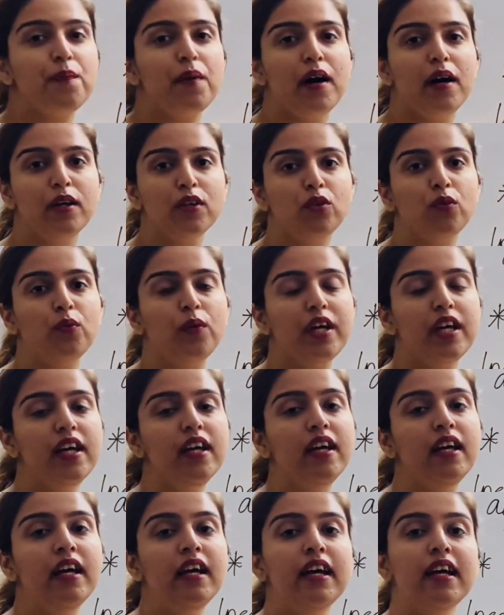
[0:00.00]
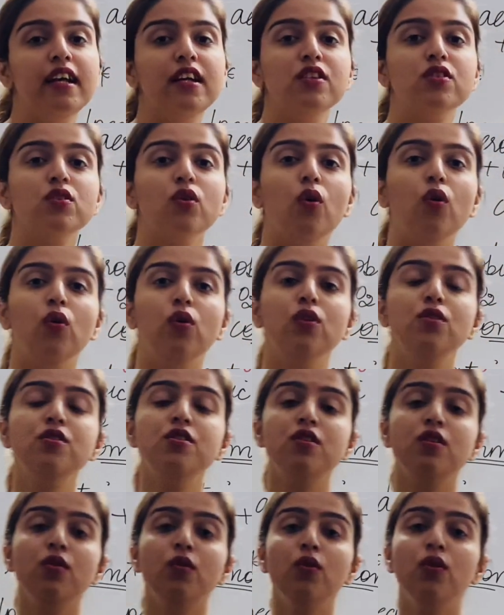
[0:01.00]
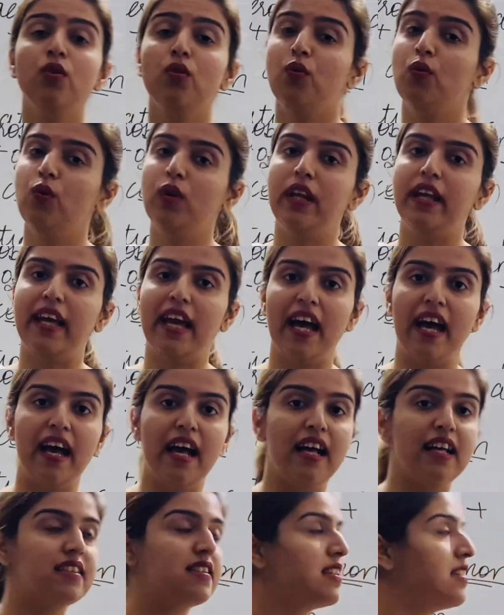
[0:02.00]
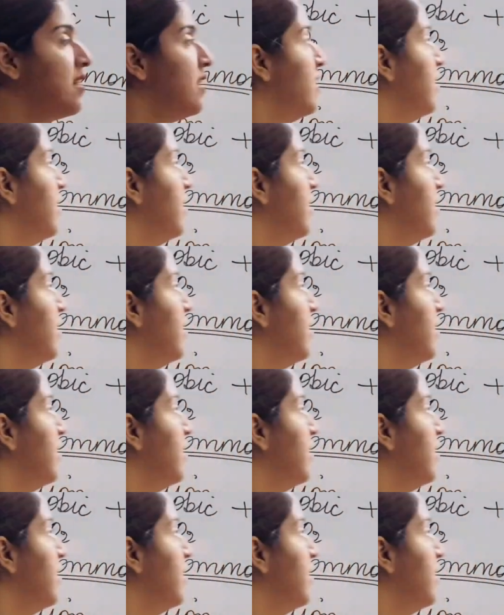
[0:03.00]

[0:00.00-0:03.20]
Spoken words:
pathway is also known as